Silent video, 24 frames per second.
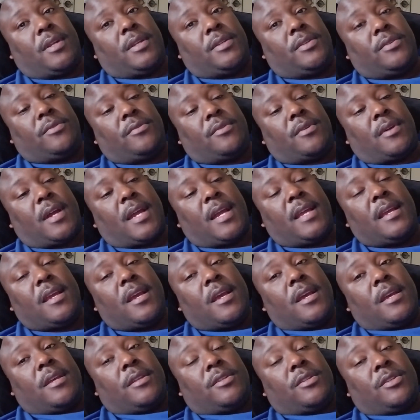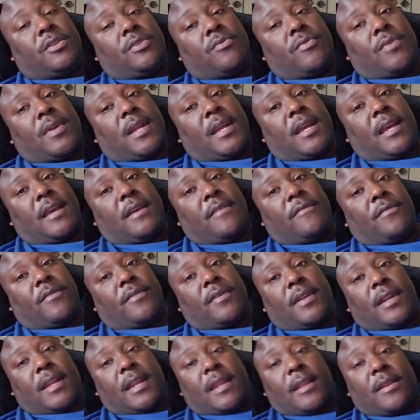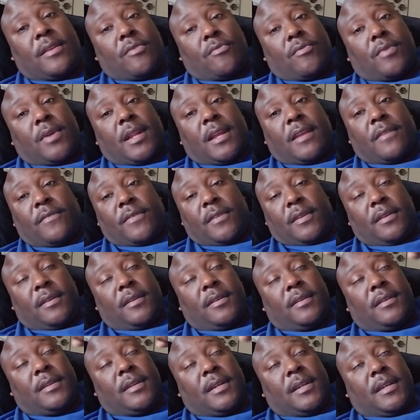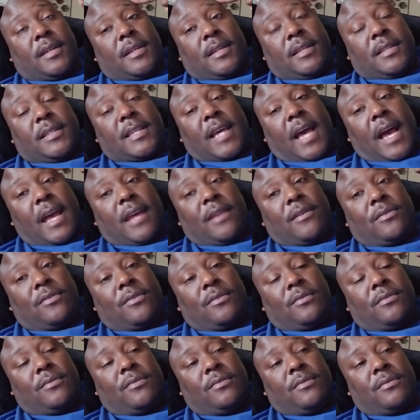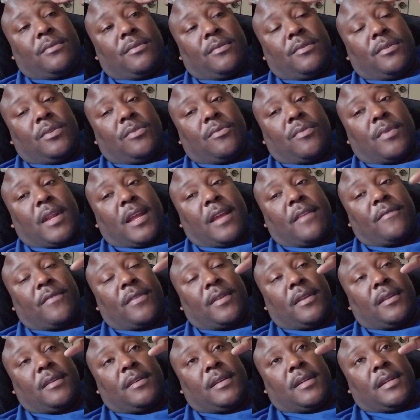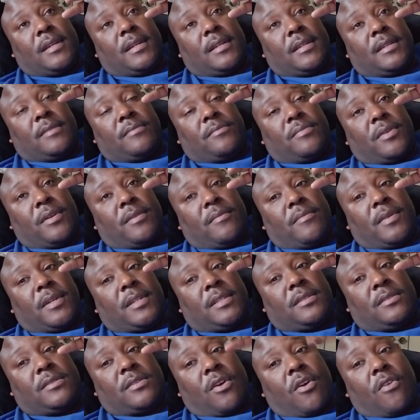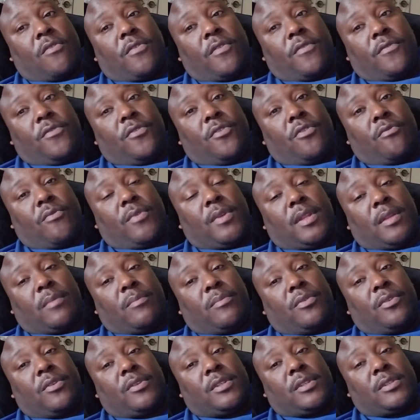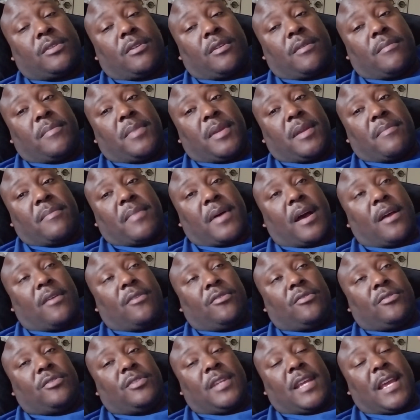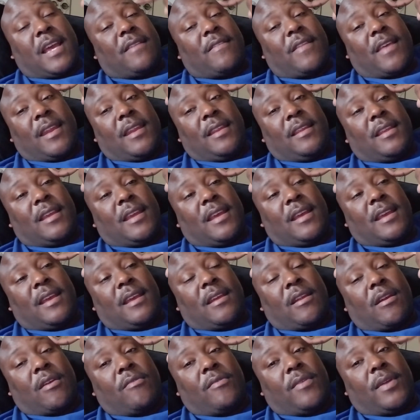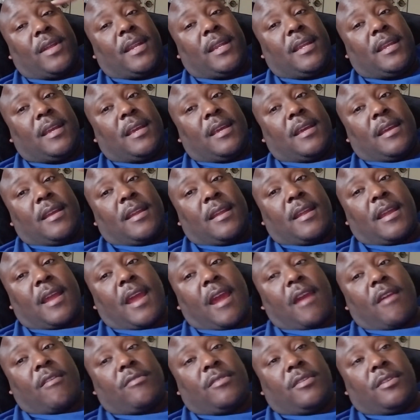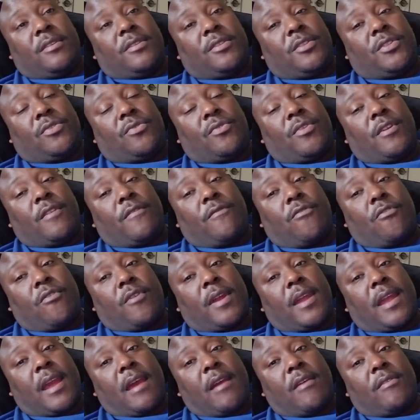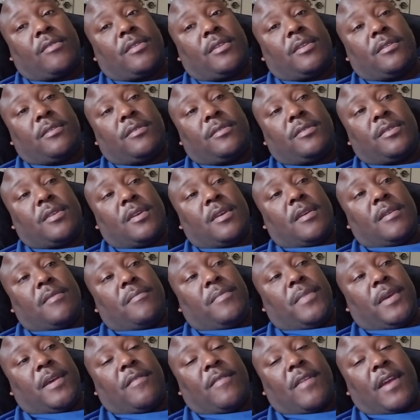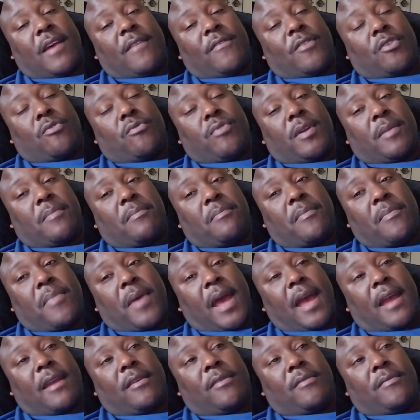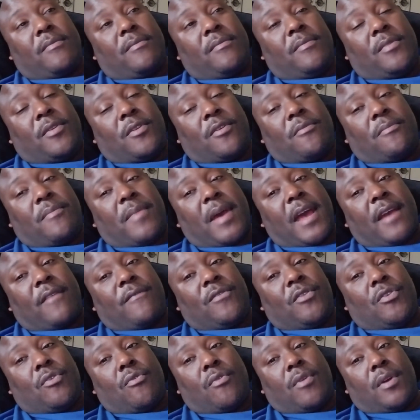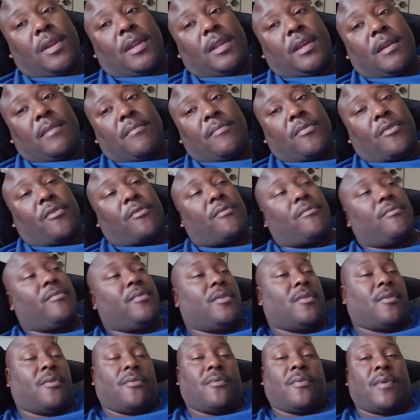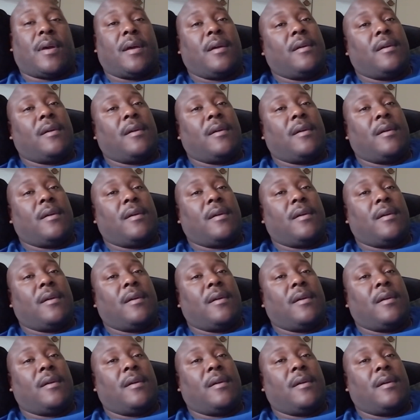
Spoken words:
to do. All right, so you want to have the title, you want to have the pretty much overview of what the book is going to be about. You usually have that in your head already. Characters, 3 or 4 characters. Be able to have a quick back view on them, on